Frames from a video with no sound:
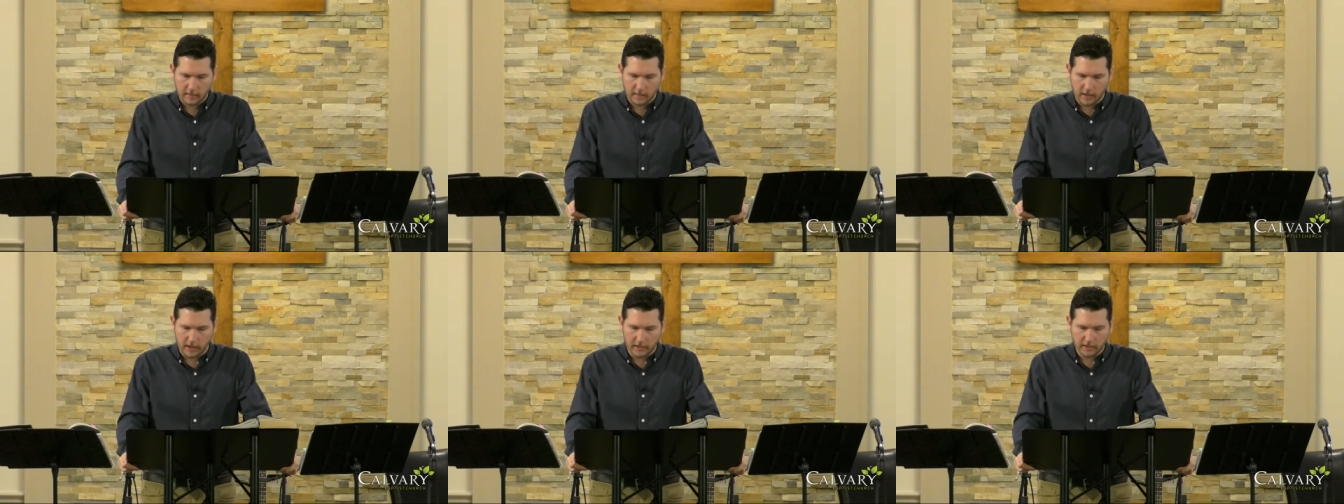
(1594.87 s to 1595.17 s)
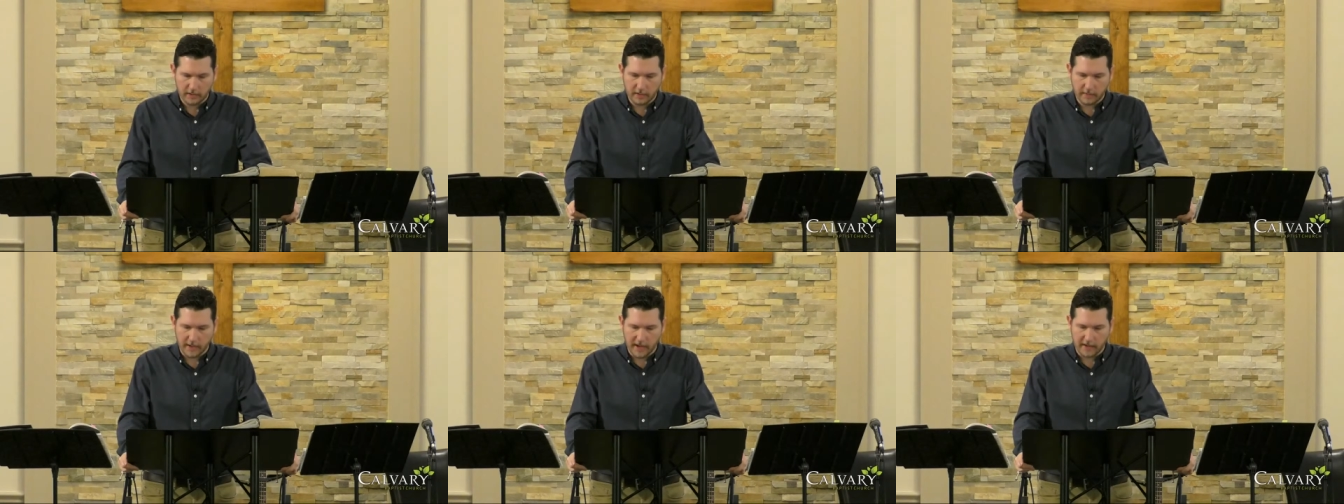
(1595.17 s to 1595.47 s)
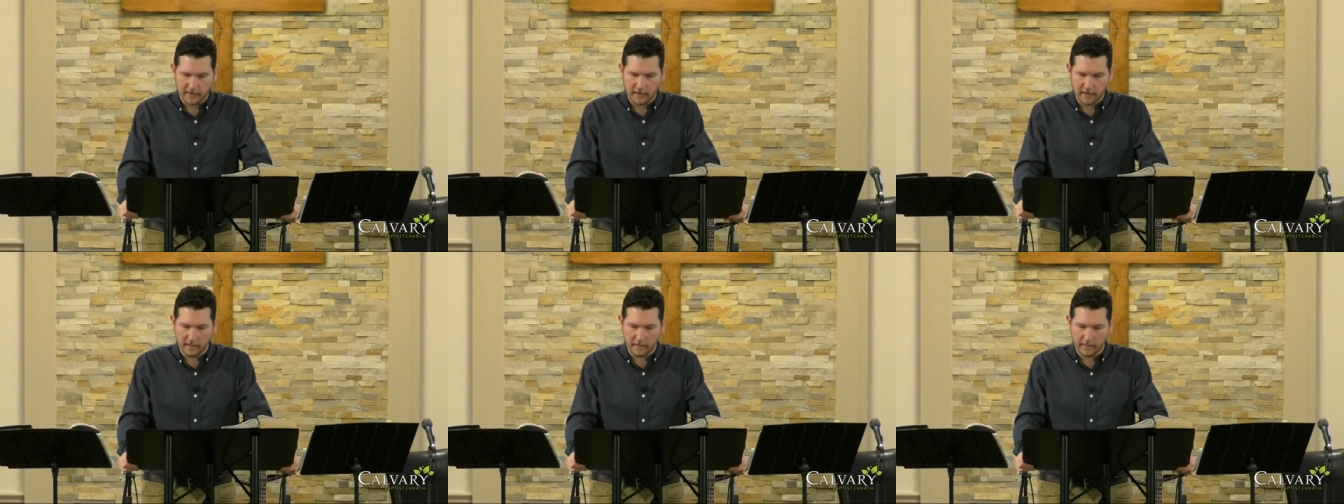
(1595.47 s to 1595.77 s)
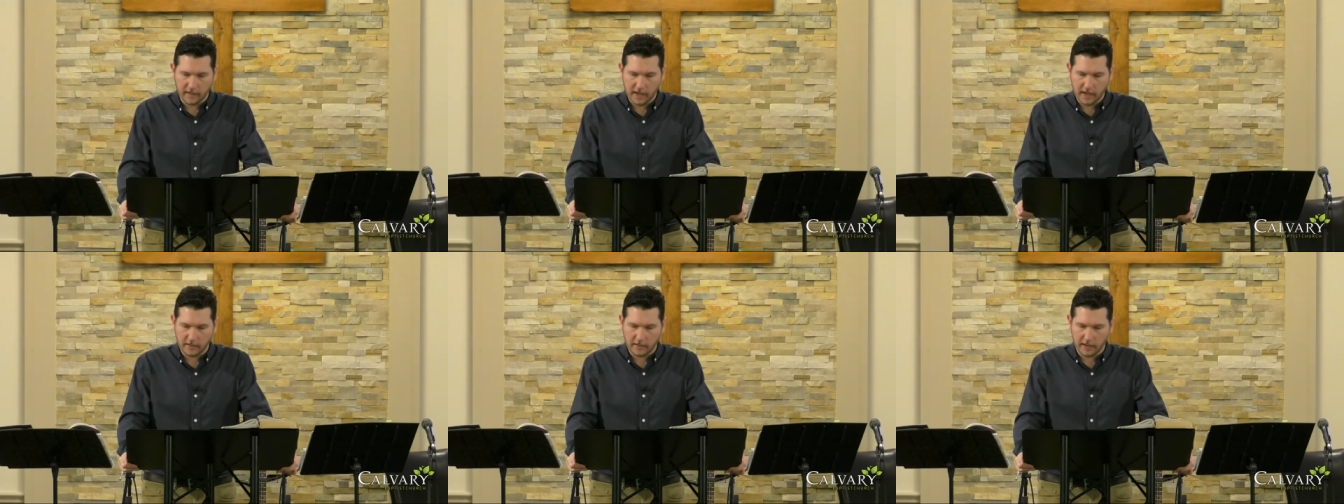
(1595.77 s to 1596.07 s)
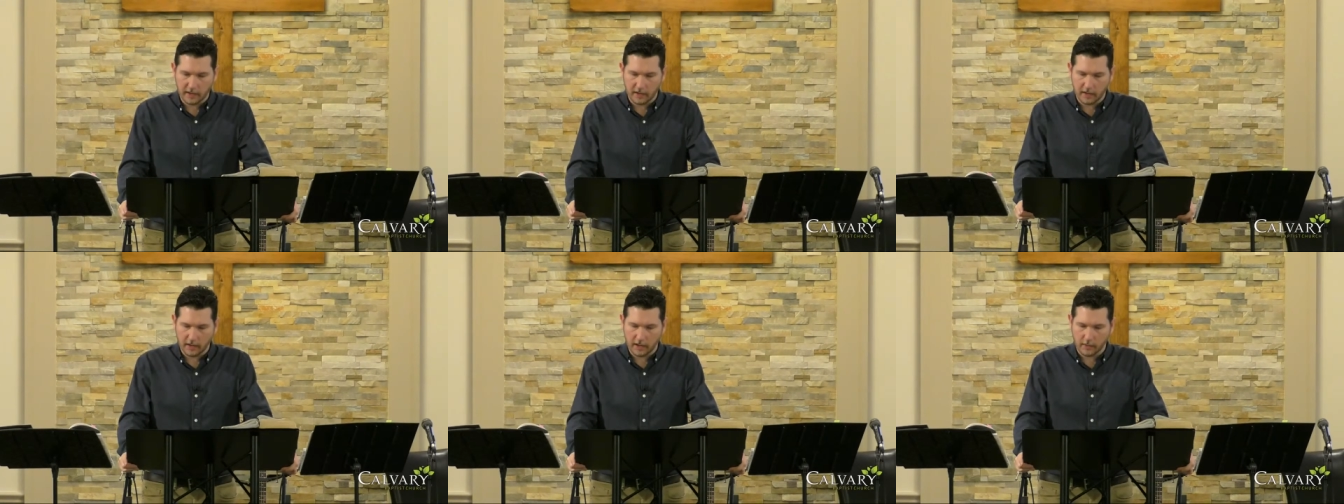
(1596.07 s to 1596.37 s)
ponder the path of your feet,
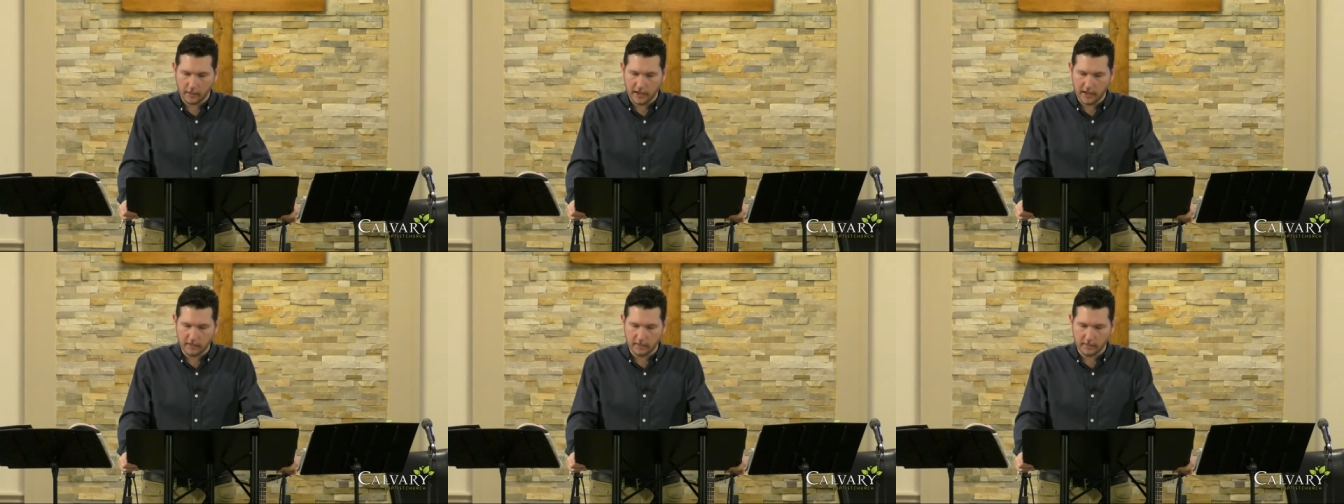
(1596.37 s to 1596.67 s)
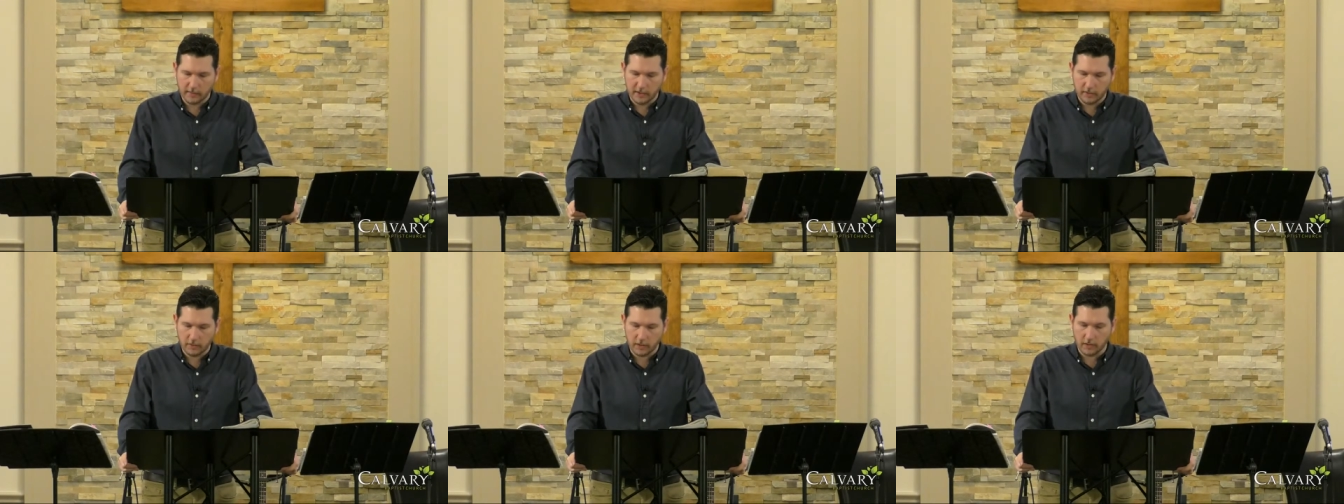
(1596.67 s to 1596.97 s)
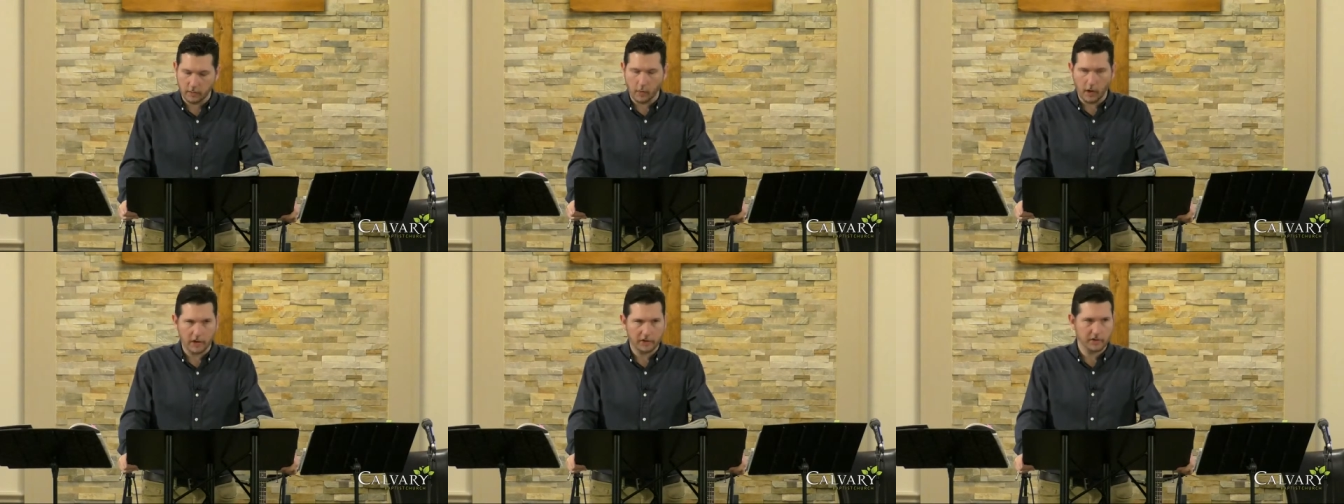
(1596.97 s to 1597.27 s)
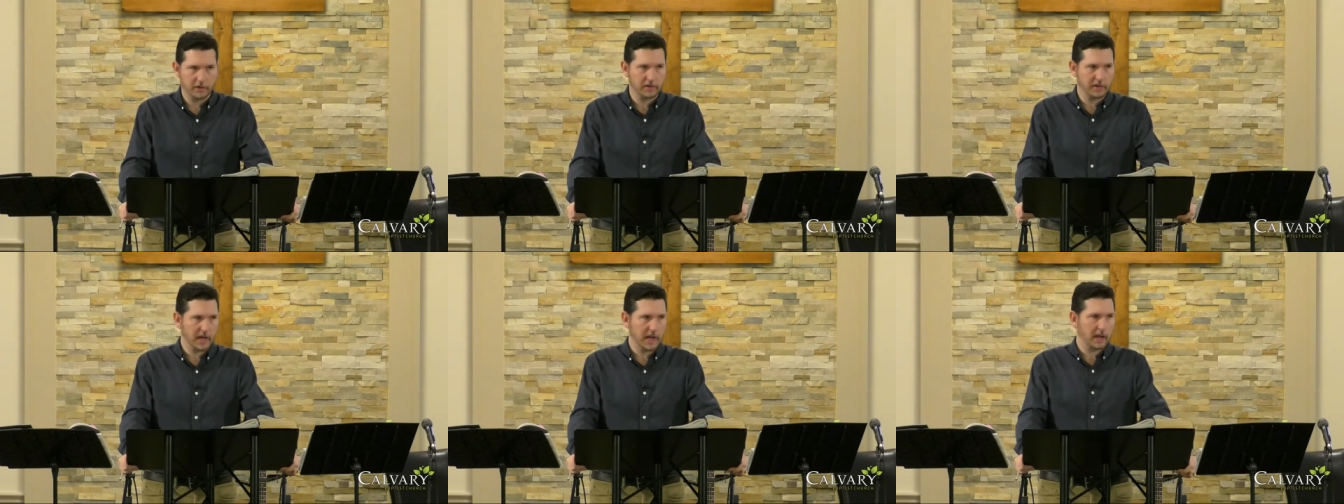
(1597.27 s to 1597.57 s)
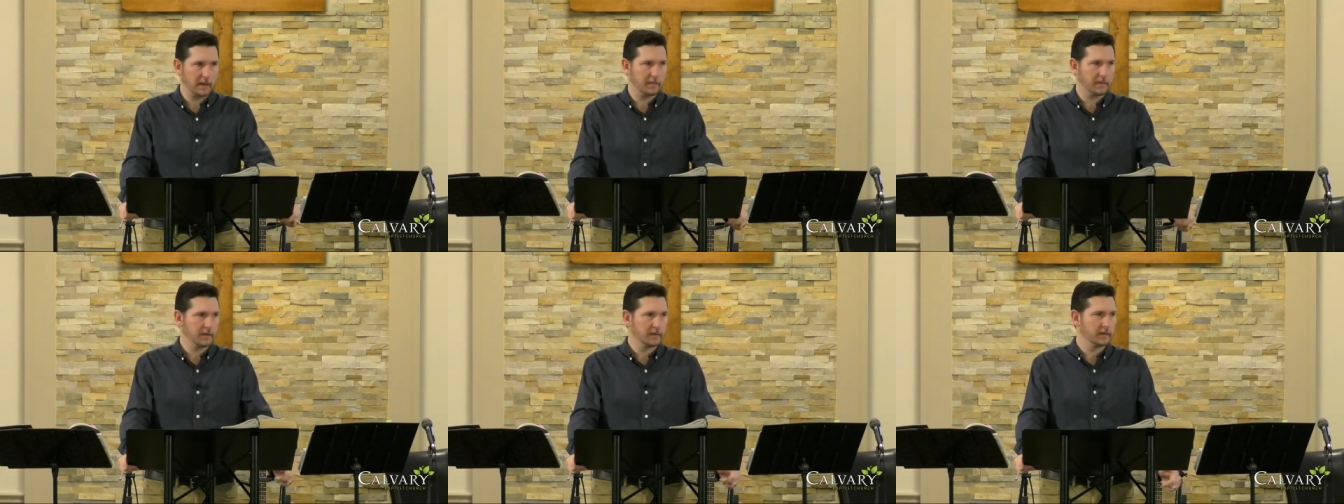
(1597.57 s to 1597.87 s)
then all your ways will be sure. Watch your
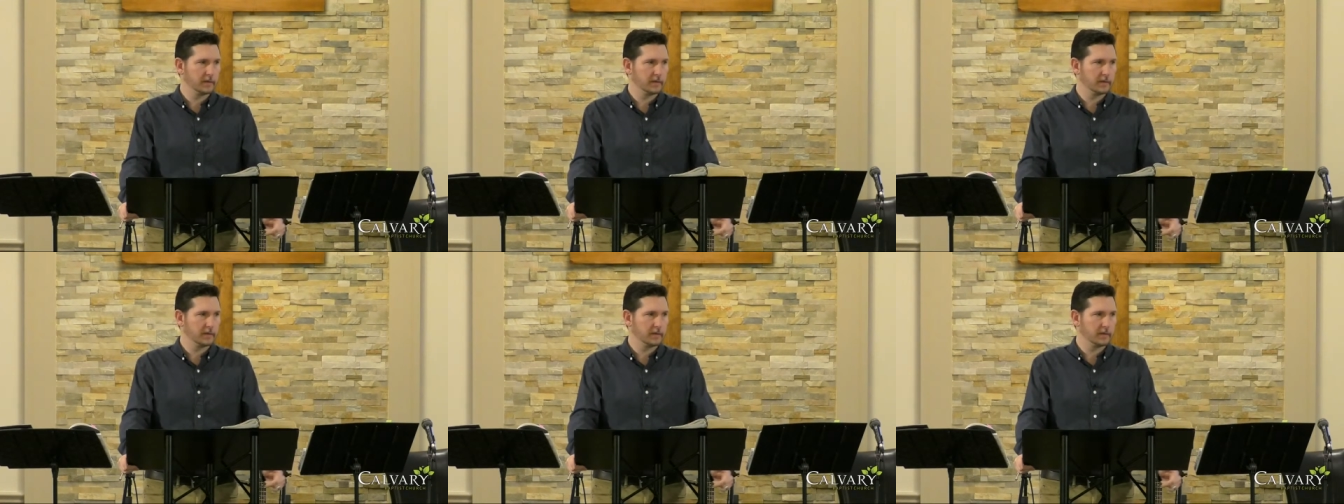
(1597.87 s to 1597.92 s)
step.